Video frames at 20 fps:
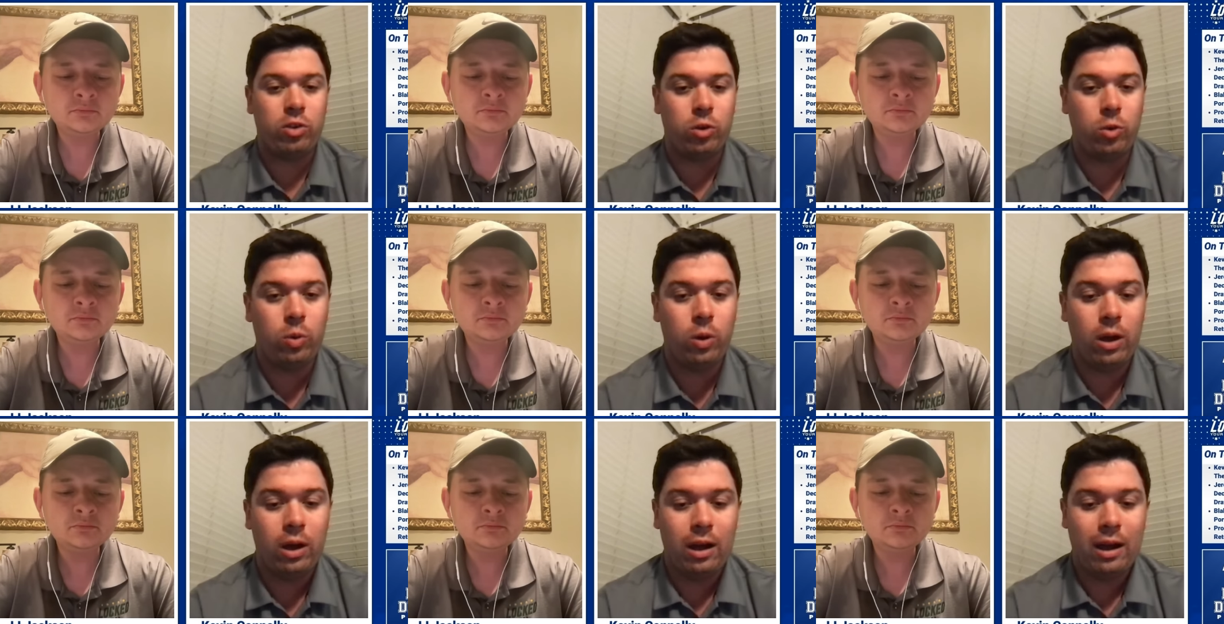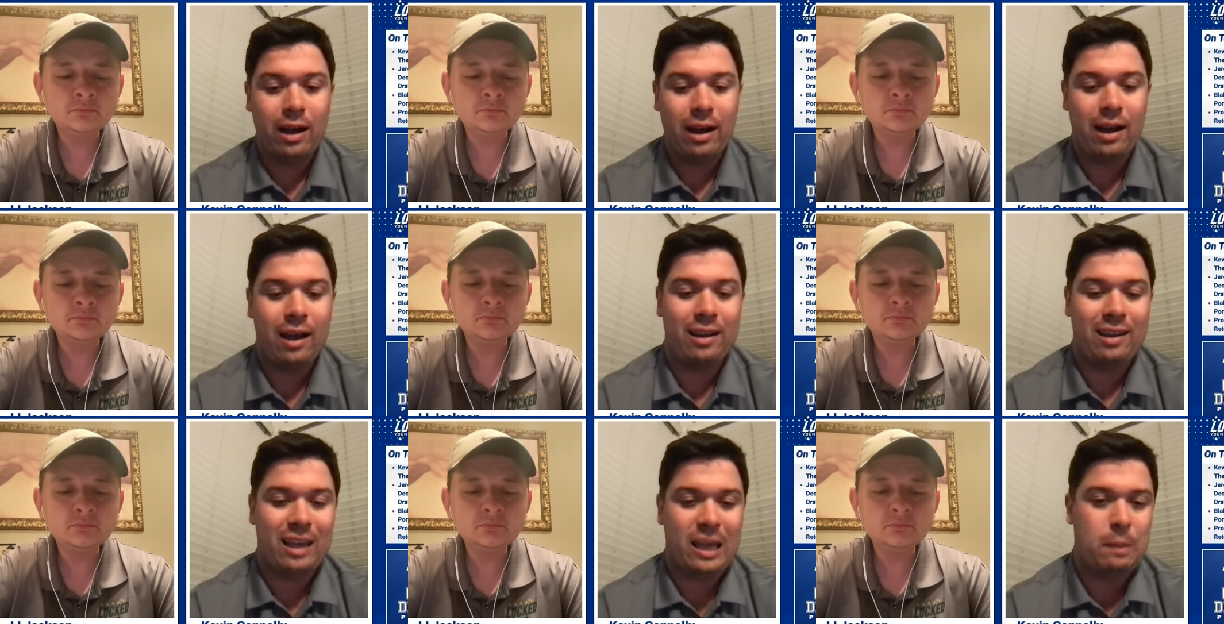Speaker 1: to
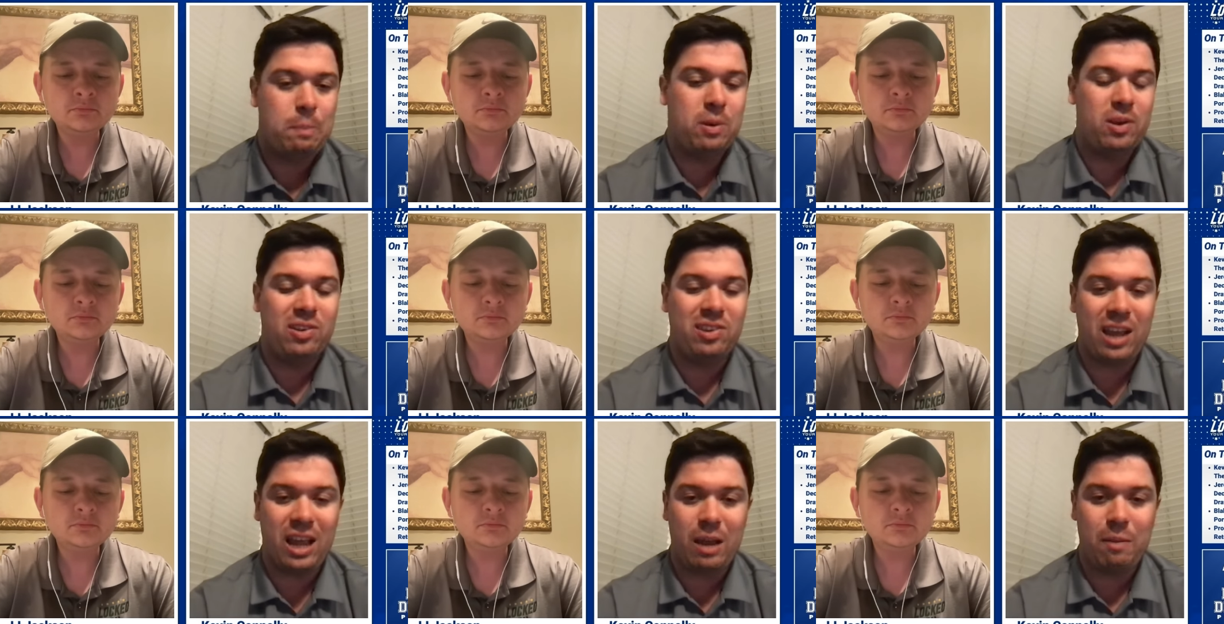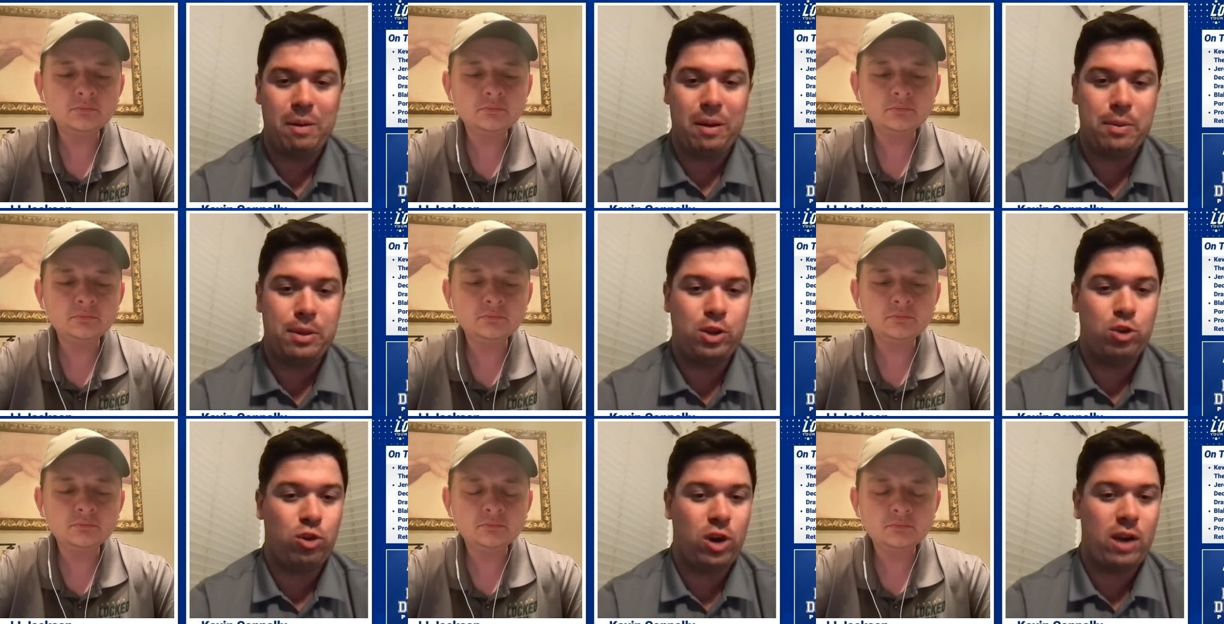uh, keep his name
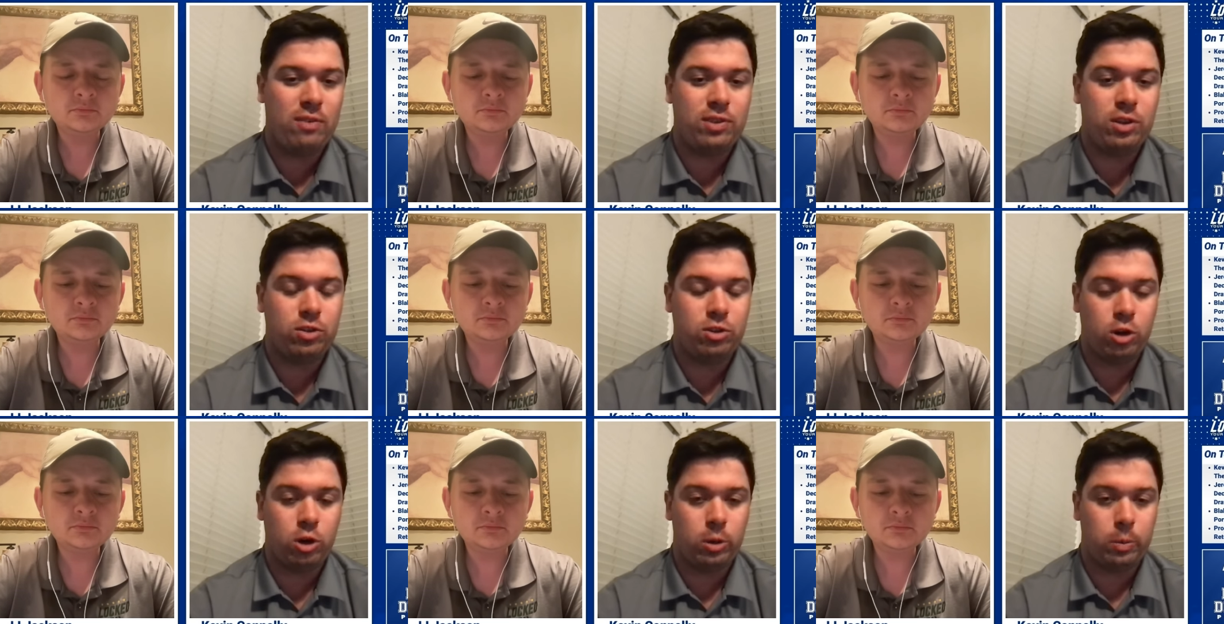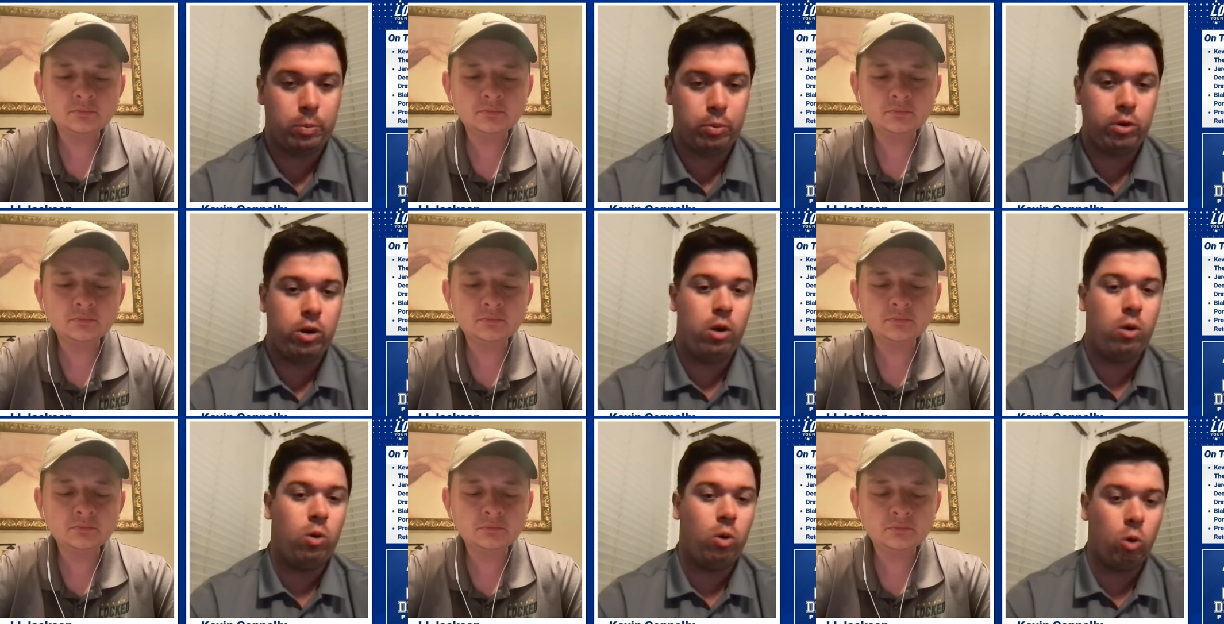in the draft and turn
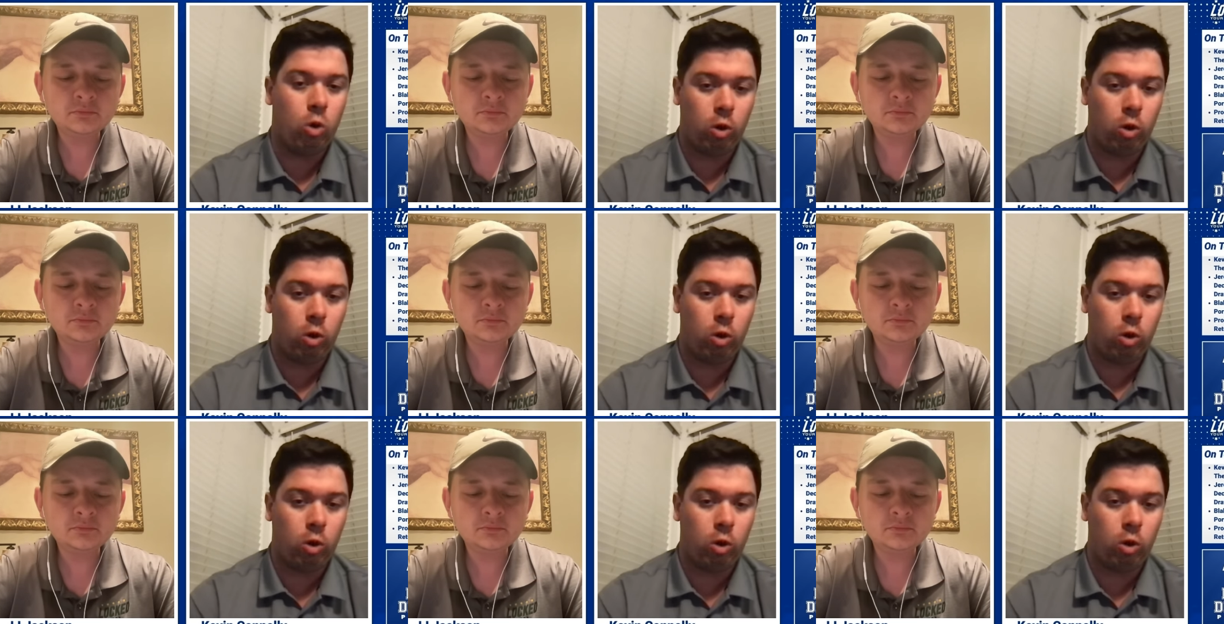pro,